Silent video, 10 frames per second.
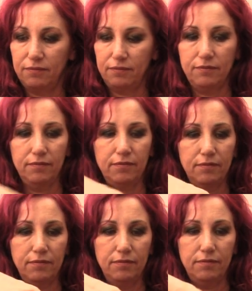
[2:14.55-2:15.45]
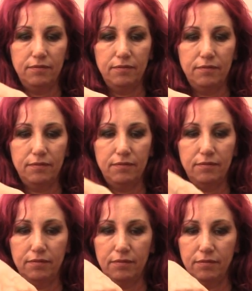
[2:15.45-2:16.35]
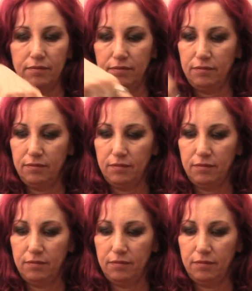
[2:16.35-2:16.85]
Nothing is said.